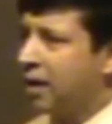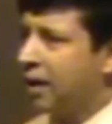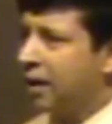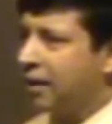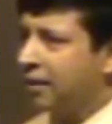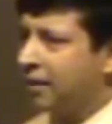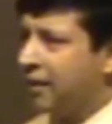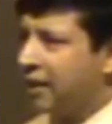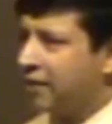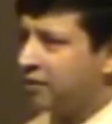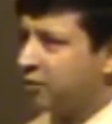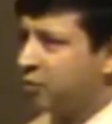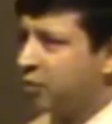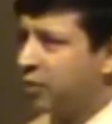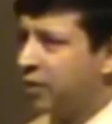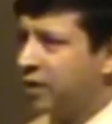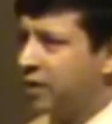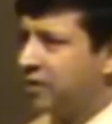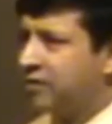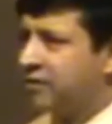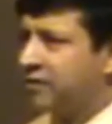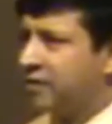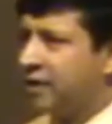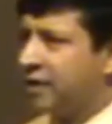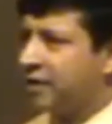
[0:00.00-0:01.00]
And that's what
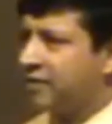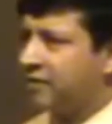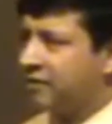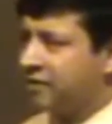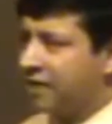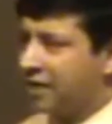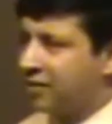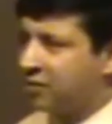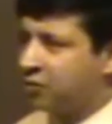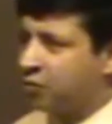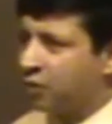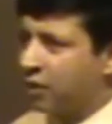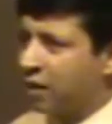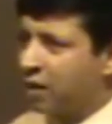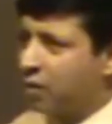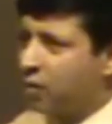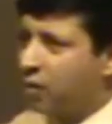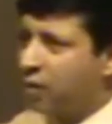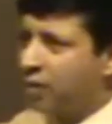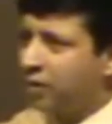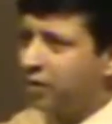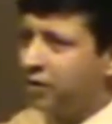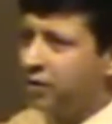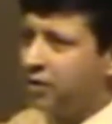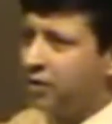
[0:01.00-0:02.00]
He says. That's what I
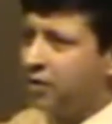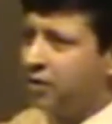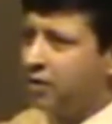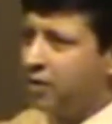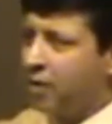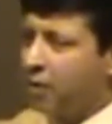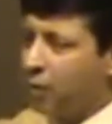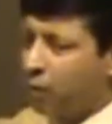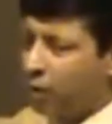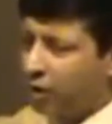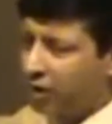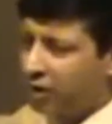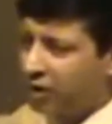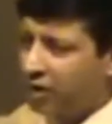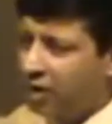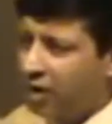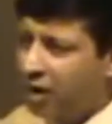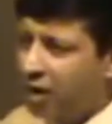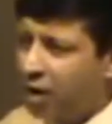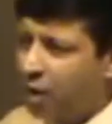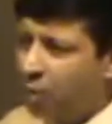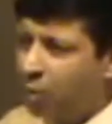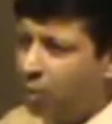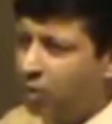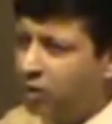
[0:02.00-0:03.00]
want you to do. I want you to
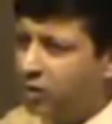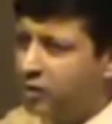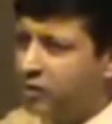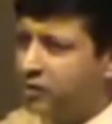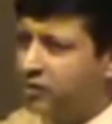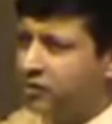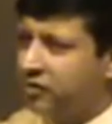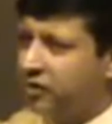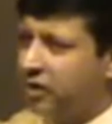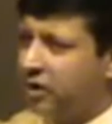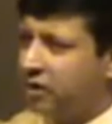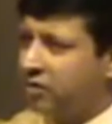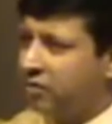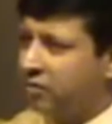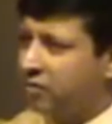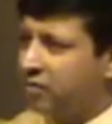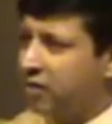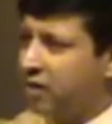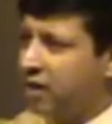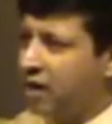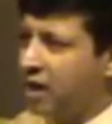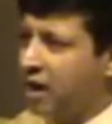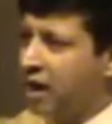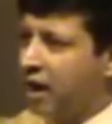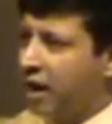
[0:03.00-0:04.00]
humble yourself
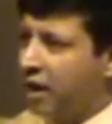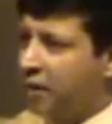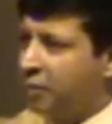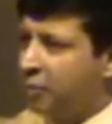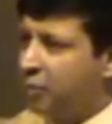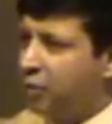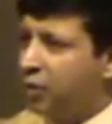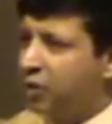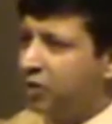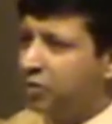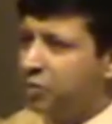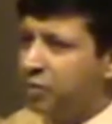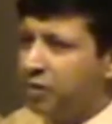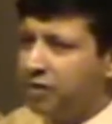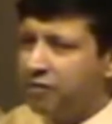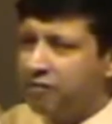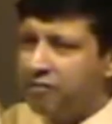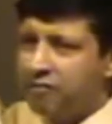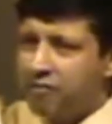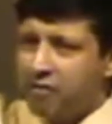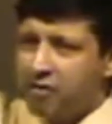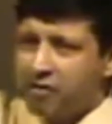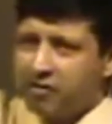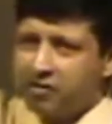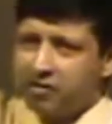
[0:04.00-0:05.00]
and put me
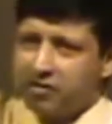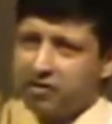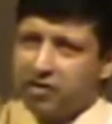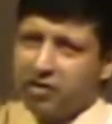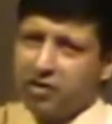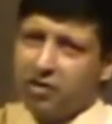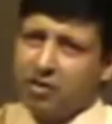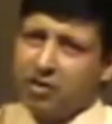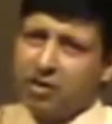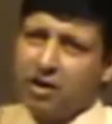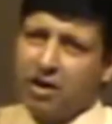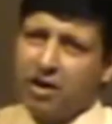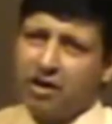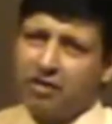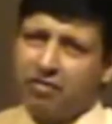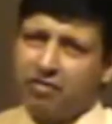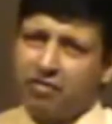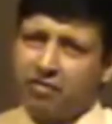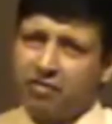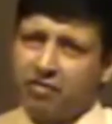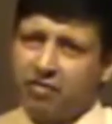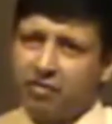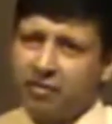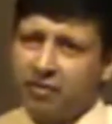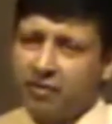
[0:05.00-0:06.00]
first in your
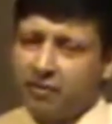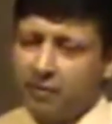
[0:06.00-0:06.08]
life.